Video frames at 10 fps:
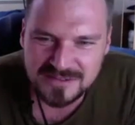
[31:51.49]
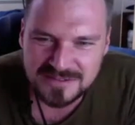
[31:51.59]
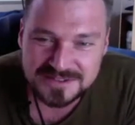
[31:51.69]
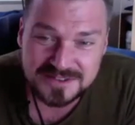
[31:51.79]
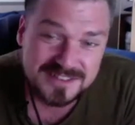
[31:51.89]
life
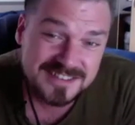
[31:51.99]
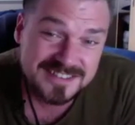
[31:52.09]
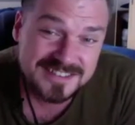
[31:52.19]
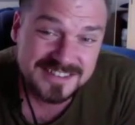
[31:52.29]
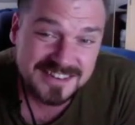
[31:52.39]
is good,
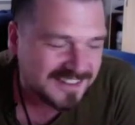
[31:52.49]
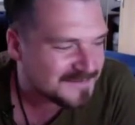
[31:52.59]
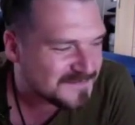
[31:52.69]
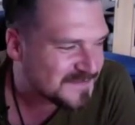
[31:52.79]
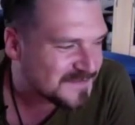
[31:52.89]
isn't
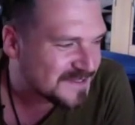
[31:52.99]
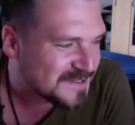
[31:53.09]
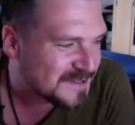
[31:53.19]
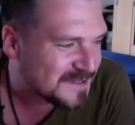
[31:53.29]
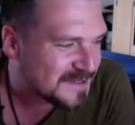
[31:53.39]
it?
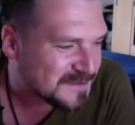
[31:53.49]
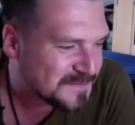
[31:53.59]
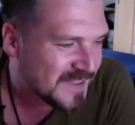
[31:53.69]
So